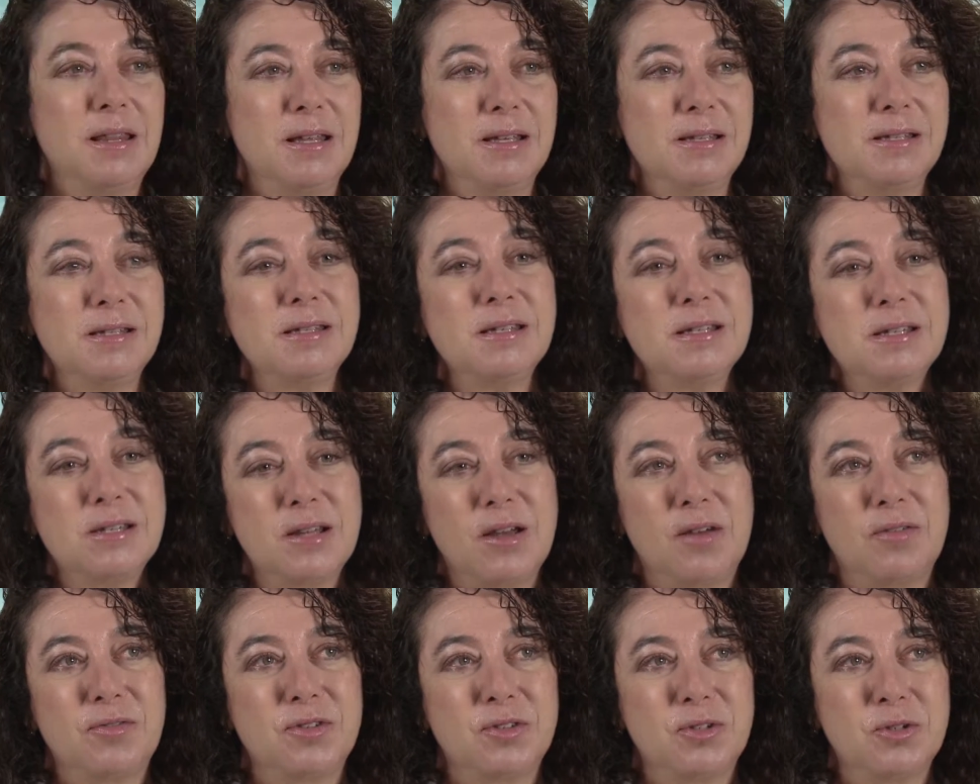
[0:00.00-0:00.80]
This is a
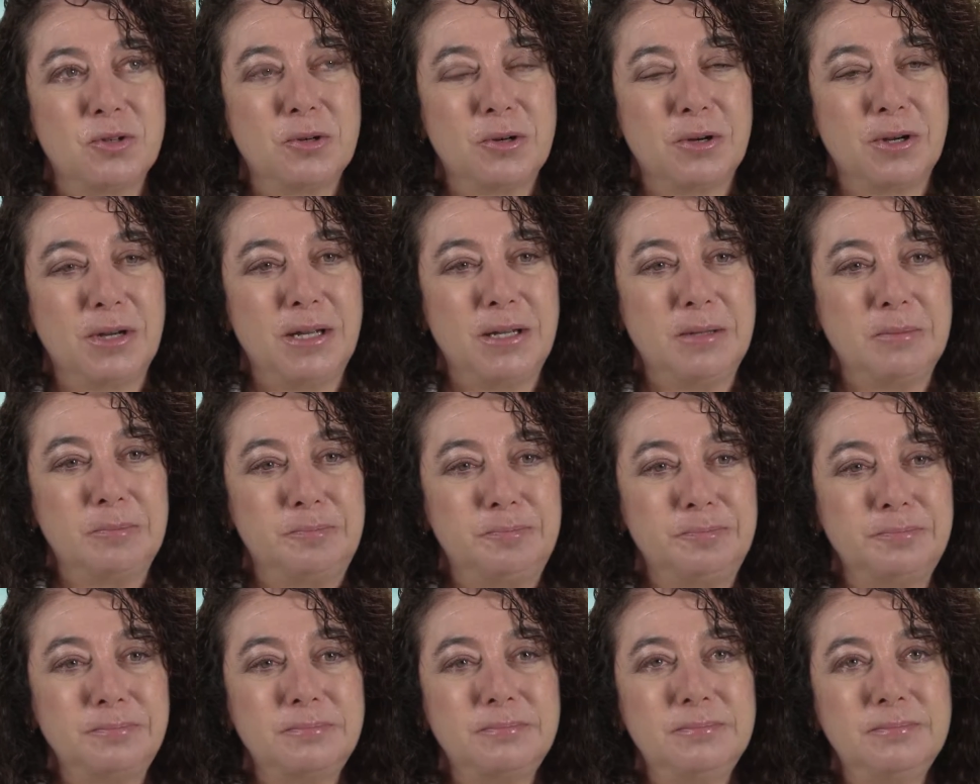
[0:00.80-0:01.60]
tough story.
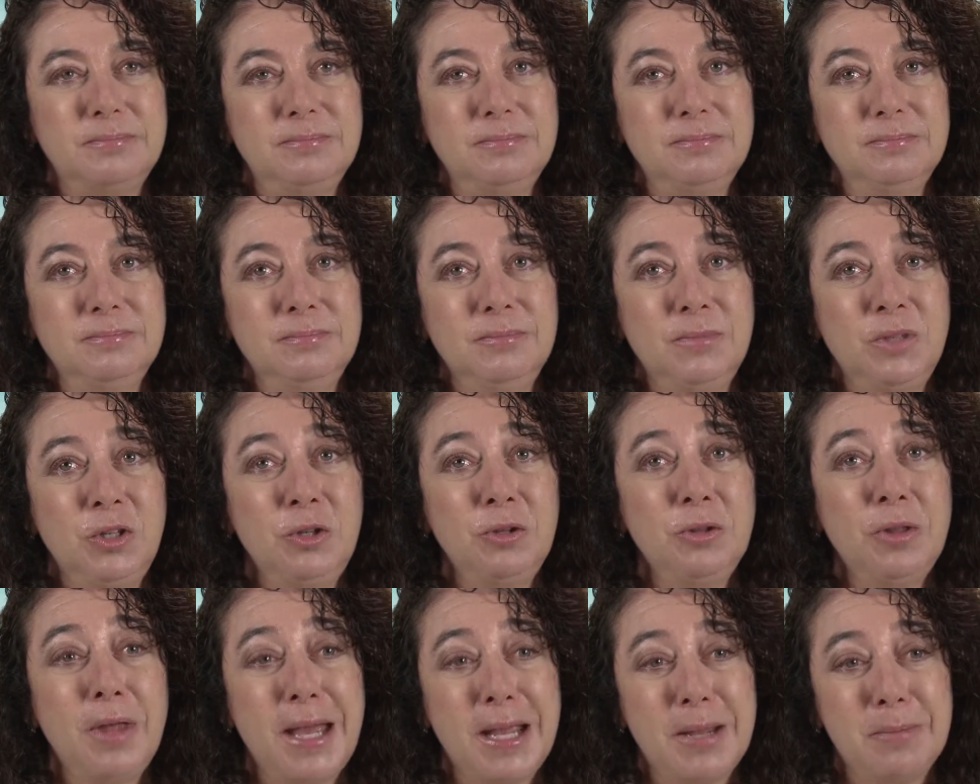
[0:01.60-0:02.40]

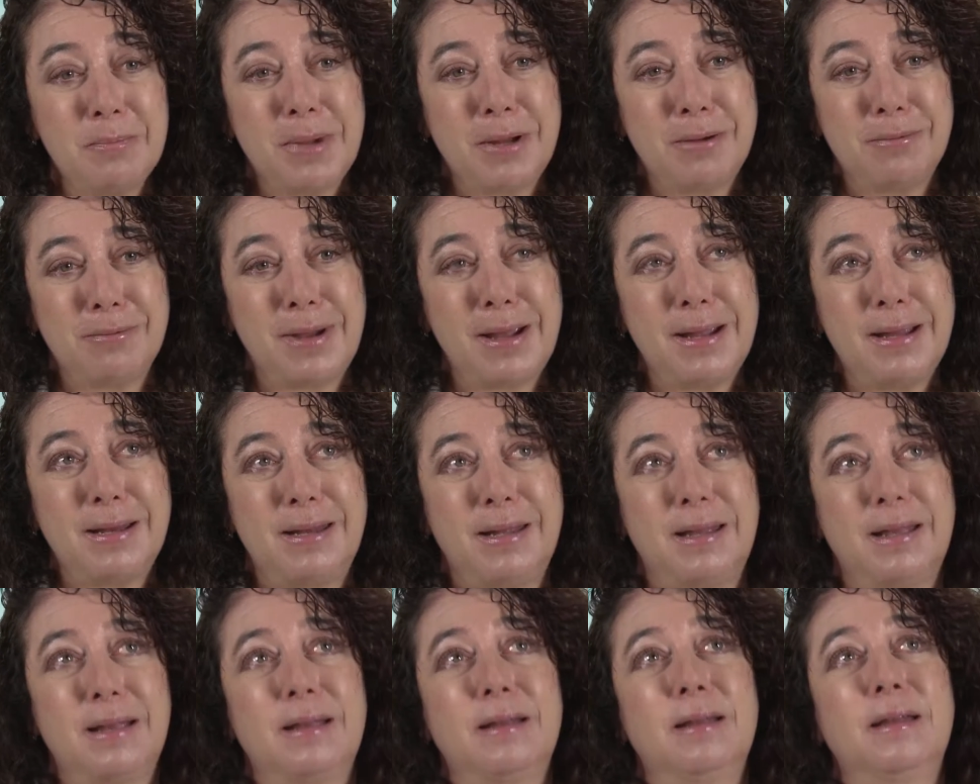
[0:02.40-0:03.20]
You like my
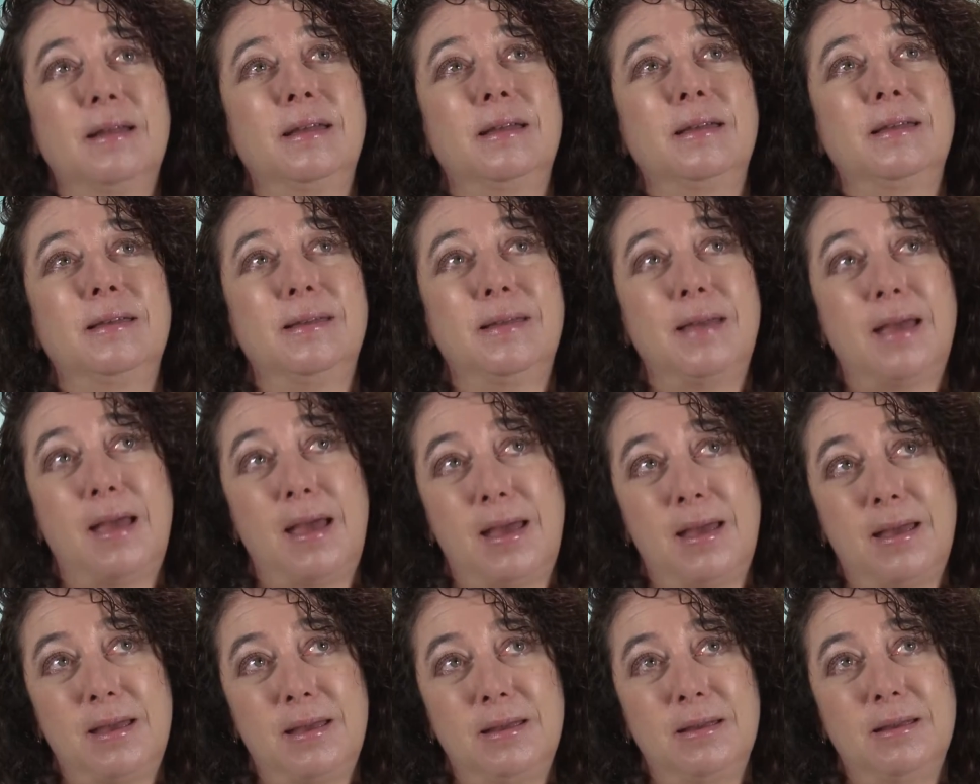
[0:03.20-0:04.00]
writing,
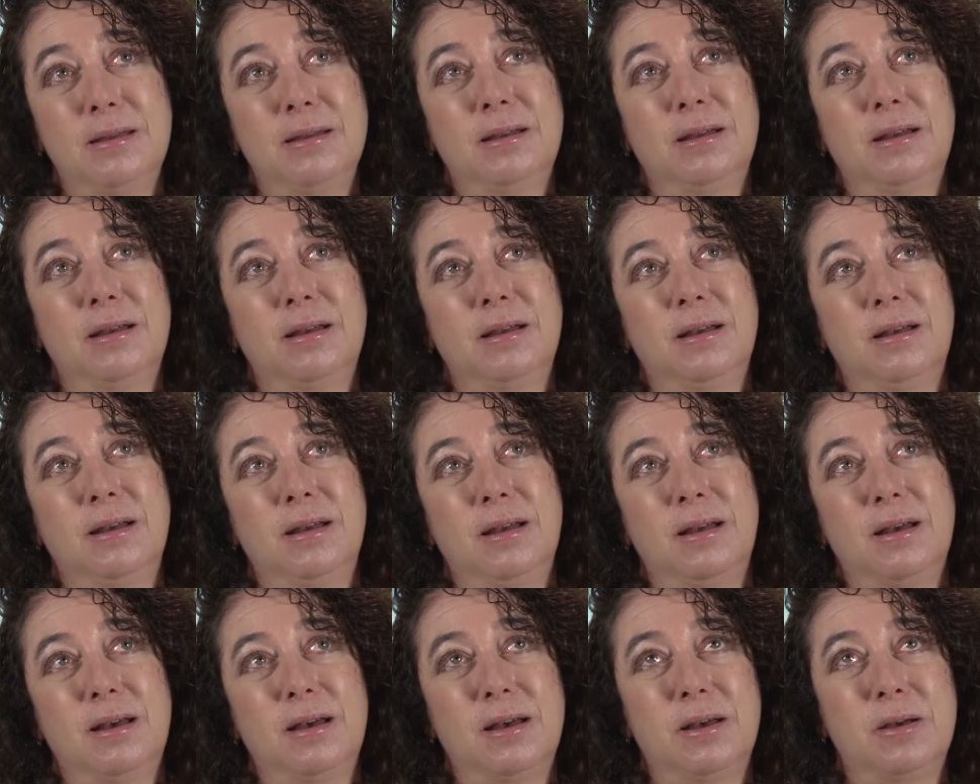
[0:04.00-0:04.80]
yay.
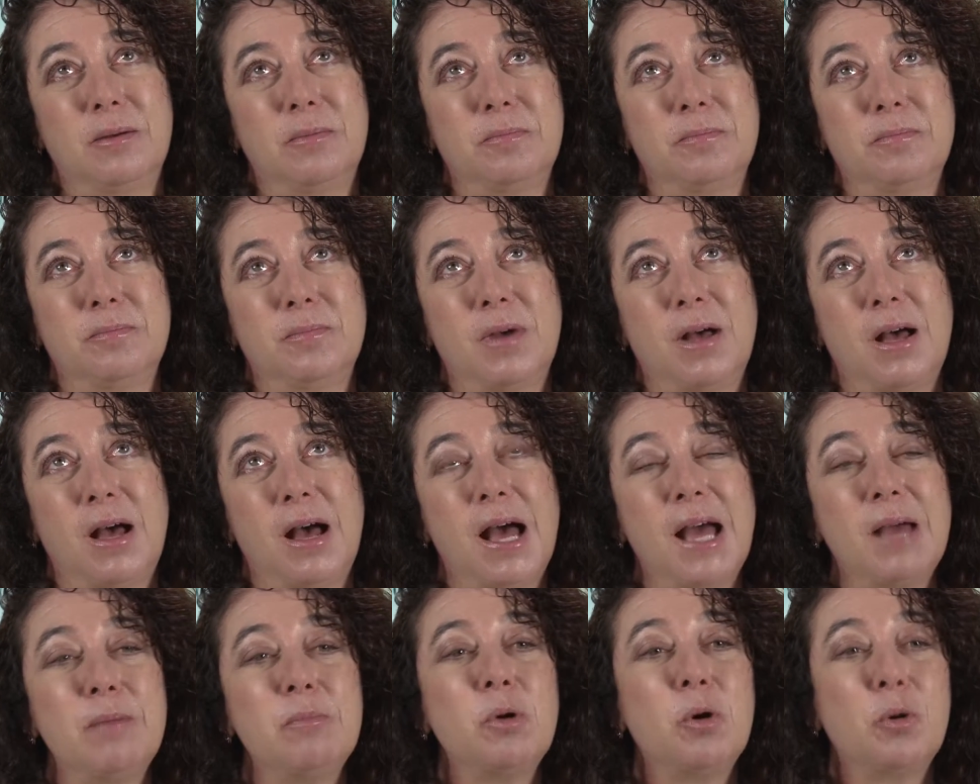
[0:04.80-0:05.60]

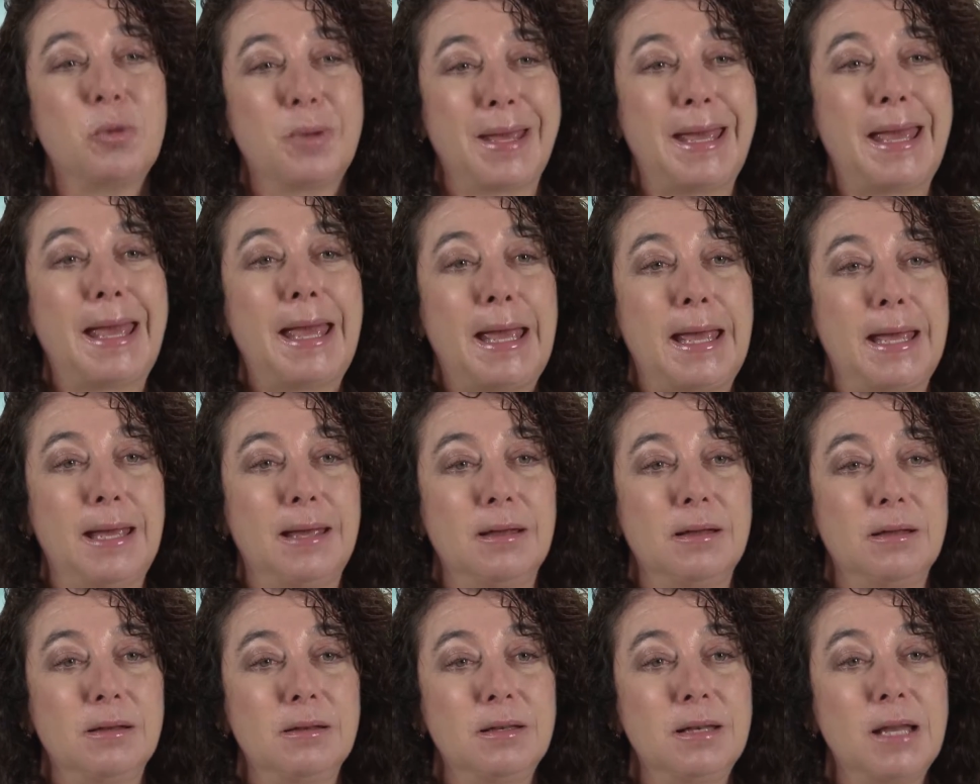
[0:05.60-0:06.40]
I'm okay.
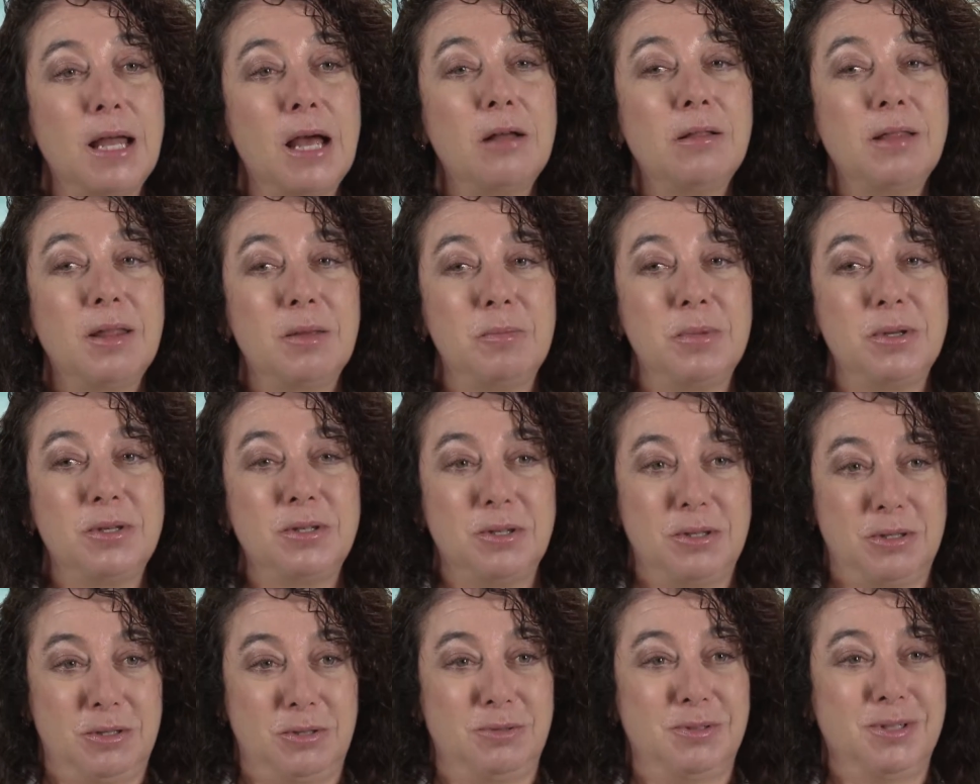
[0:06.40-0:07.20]
Now let me
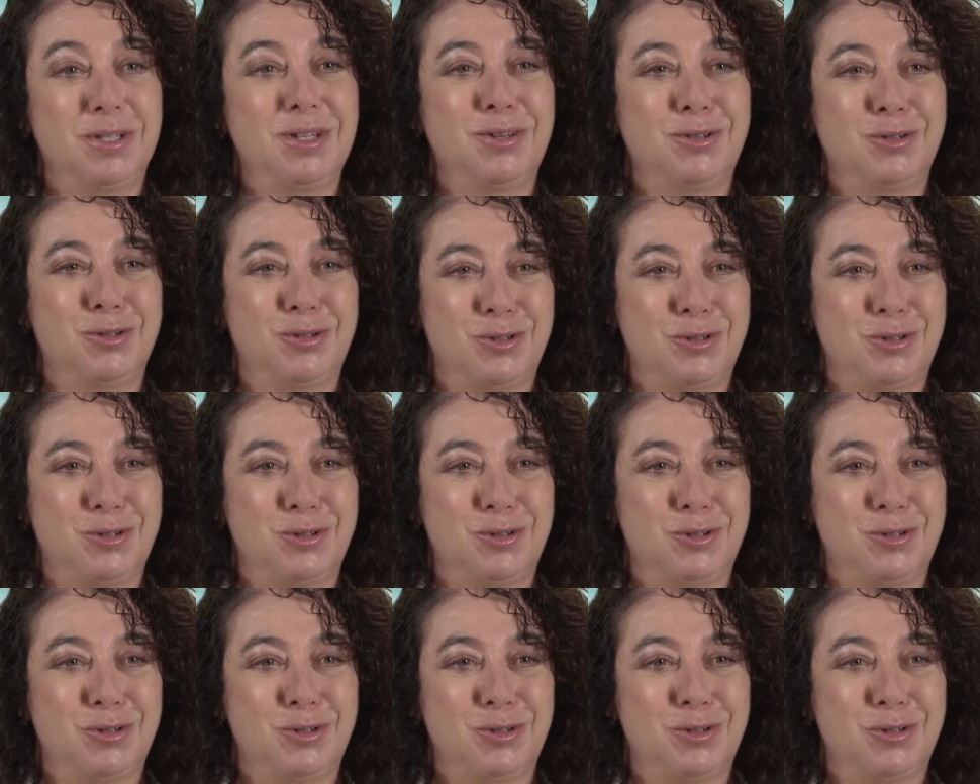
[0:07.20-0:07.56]
tell you another